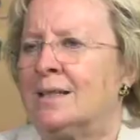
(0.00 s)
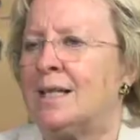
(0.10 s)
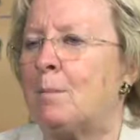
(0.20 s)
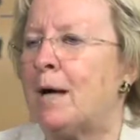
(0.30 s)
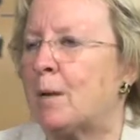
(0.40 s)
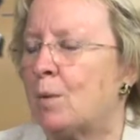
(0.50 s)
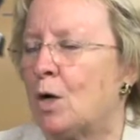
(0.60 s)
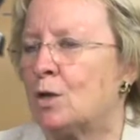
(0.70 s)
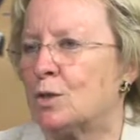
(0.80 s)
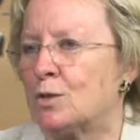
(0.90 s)
Now, MAC
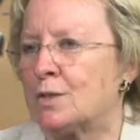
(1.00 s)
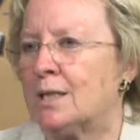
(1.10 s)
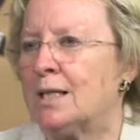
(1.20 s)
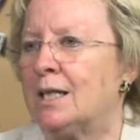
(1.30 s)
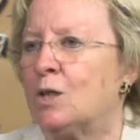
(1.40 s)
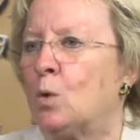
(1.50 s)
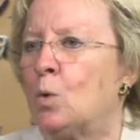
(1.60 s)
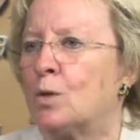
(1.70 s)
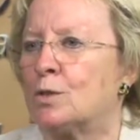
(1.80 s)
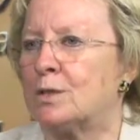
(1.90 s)
partners in
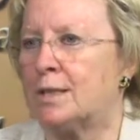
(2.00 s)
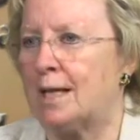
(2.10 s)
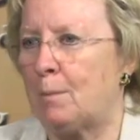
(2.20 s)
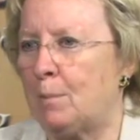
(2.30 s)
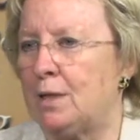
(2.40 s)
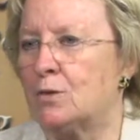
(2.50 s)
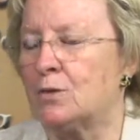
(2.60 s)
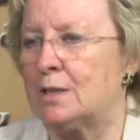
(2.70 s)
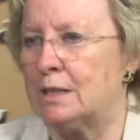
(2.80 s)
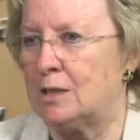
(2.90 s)
order to get
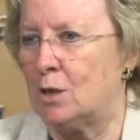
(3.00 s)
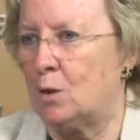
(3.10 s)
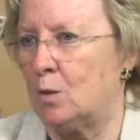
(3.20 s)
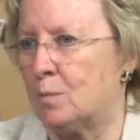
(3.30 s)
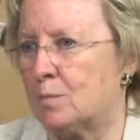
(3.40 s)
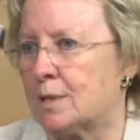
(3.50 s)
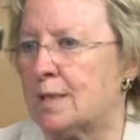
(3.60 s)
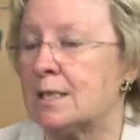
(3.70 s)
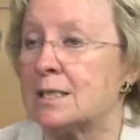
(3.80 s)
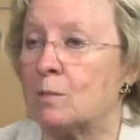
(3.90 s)
meals into homes, and
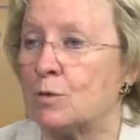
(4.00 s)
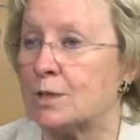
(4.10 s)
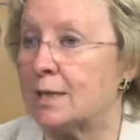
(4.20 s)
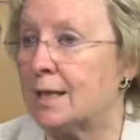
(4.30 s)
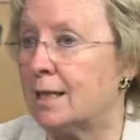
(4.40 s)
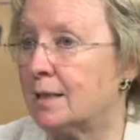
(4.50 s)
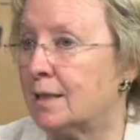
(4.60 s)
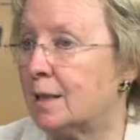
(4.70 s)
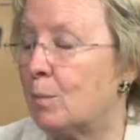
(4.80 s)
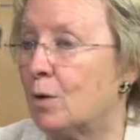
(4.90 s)
in Somerset
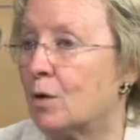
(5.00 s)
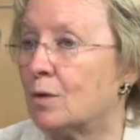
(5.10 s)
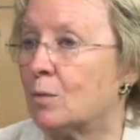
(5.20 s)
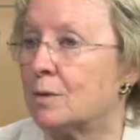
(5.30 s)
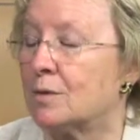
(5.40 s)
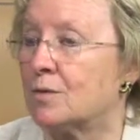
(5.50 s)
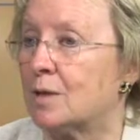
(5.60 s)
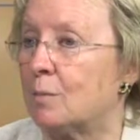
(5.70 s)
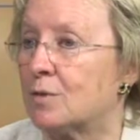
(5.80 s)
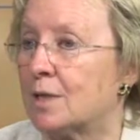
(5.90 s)
County, they partner with the
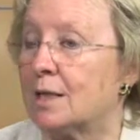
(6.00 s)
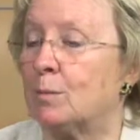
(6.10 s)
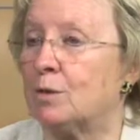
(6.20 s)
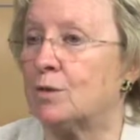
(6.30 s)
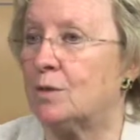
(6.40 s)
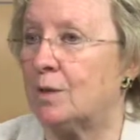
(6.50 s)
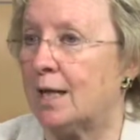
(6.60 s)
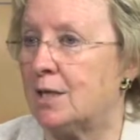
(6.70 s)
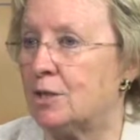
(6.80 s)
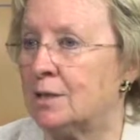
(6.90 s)
Somerset Commission on
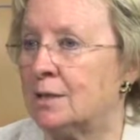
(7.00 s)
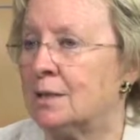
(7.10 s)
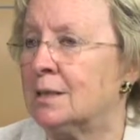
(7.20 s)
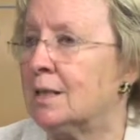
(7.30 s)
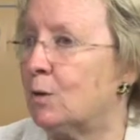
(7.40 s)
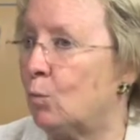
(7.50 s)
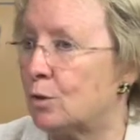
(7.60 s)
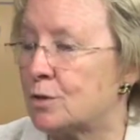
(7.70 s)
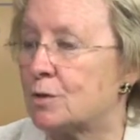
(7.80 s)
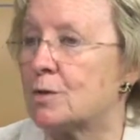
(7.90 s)
Aging. In
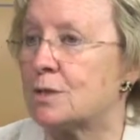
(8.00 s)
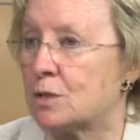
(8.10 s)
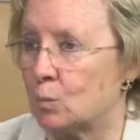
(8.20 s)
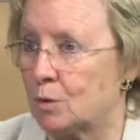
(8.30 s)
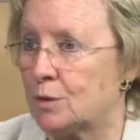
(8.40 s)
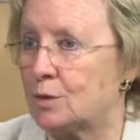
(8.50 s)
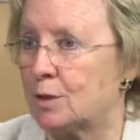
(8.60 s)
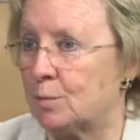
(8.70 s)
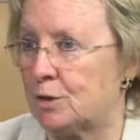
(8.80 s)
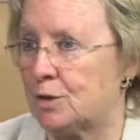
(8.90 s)
Worcester, it's the Worcester
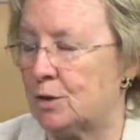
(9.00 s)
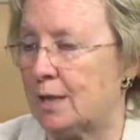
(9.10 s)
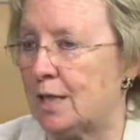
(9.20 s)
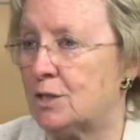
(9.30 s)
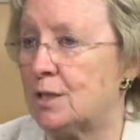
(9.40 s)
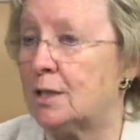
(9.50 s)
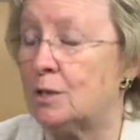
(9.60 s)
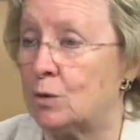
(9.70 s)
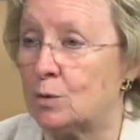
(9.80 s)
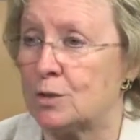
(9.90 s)
Commission on Aging, and
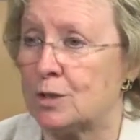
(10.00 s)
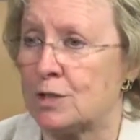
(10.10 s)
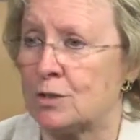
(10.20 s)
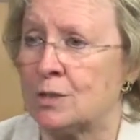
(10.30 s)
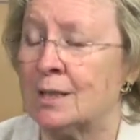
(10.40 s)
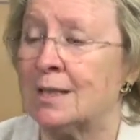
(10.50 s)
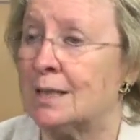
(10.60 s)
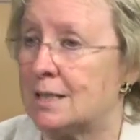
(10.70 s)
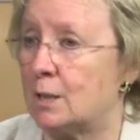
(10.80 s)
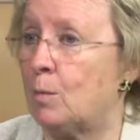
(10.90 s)
in Dorchester,
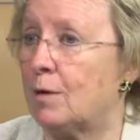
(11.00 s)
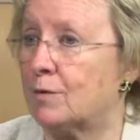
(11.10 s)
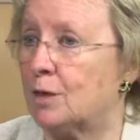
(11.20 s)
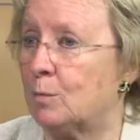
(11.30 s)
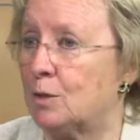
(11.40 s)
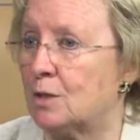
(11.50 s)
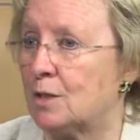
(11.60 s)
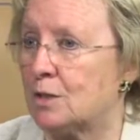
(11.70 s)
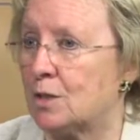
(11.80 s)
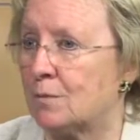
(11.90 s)
it's Delmarva Community
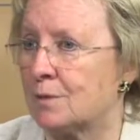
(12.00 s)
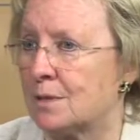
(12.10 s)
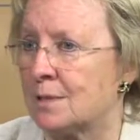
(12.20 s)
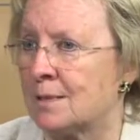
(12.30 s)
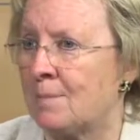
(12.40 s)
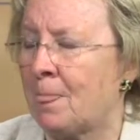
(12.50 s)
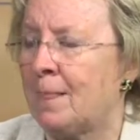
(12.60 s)
Services.